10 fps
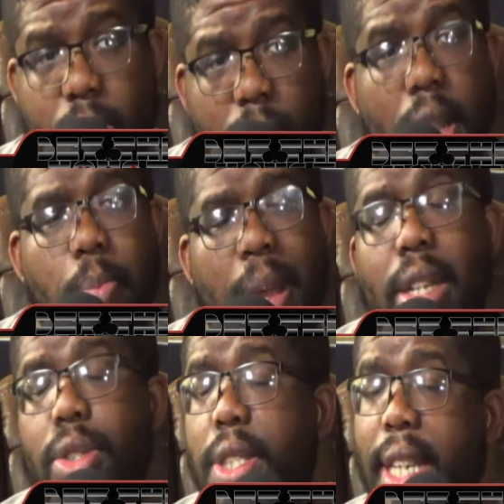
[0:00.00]

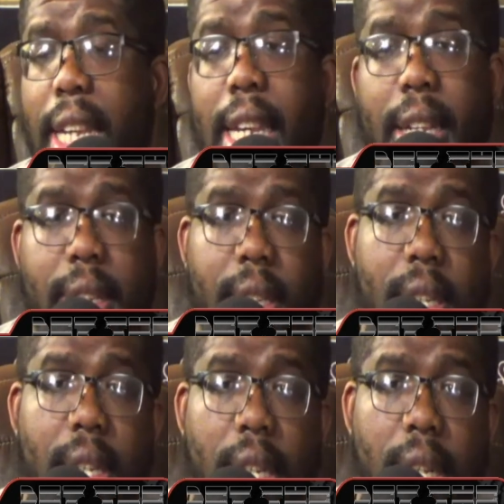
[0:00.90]
boundaries are key
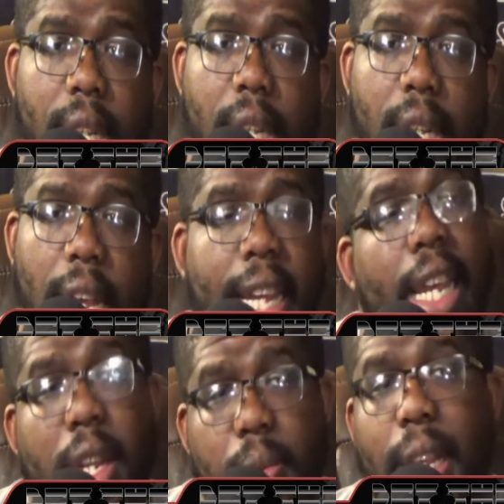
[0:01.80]
in
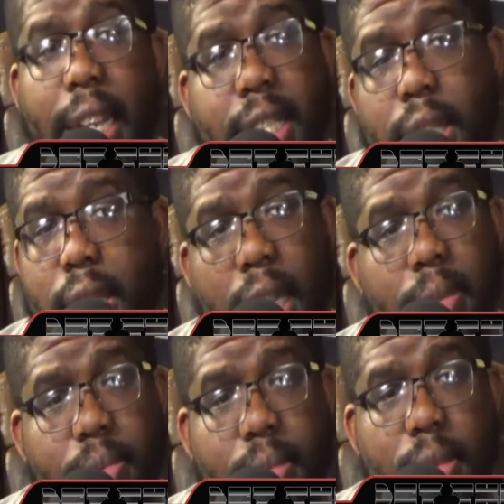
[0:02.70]
any relationship.
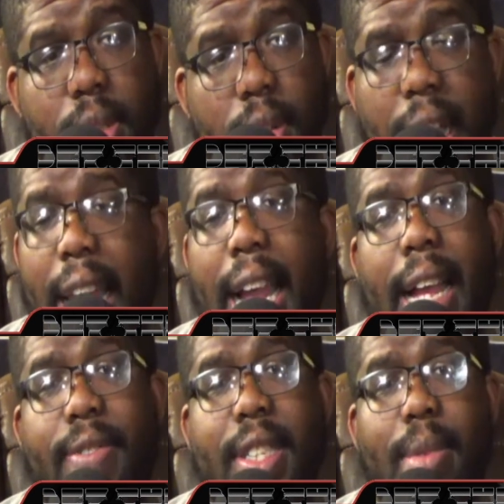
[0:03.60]
You gotta
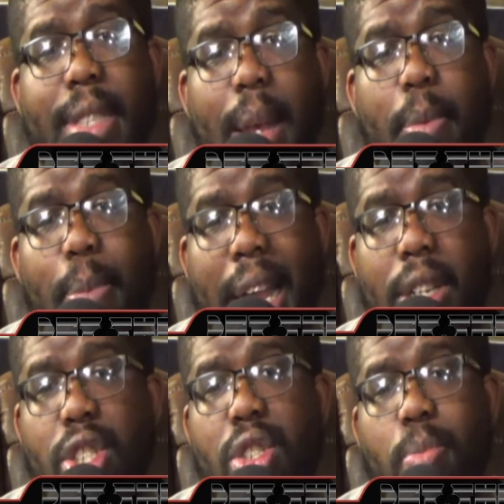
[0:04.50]
have some type of
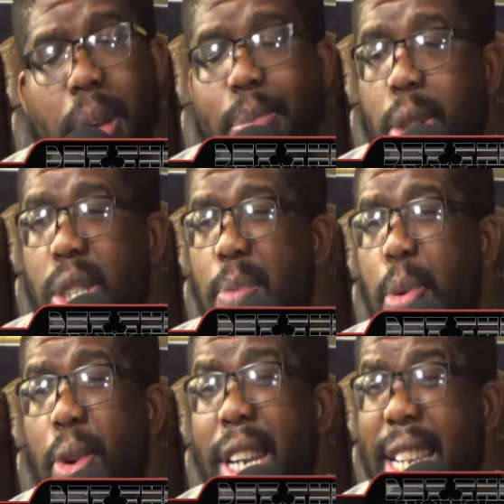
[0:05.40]
boundaries, but most
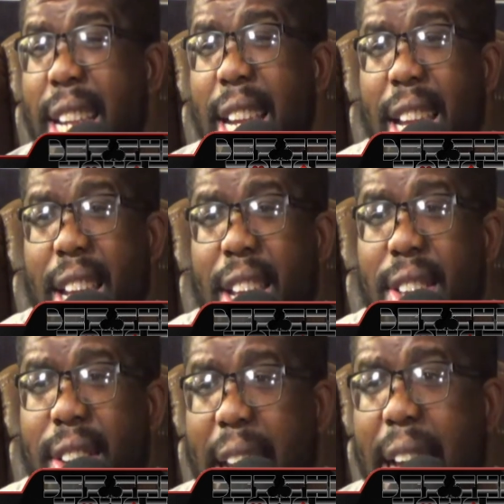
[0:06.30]
importantly, you
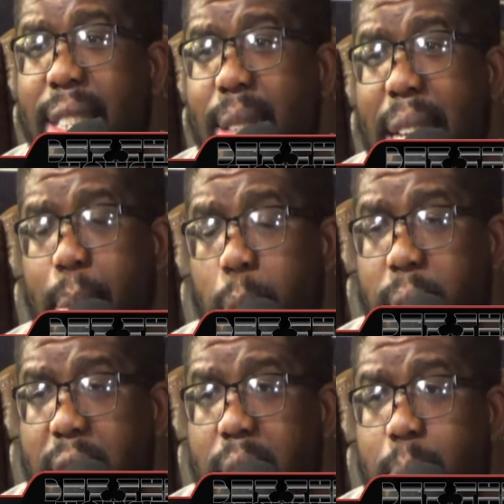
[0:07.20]
gotta have some type of
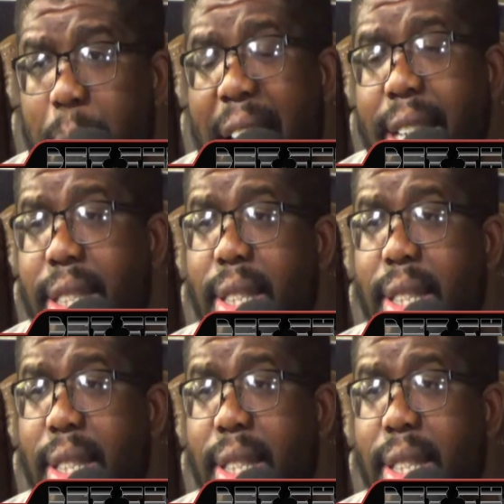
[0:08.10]
respect.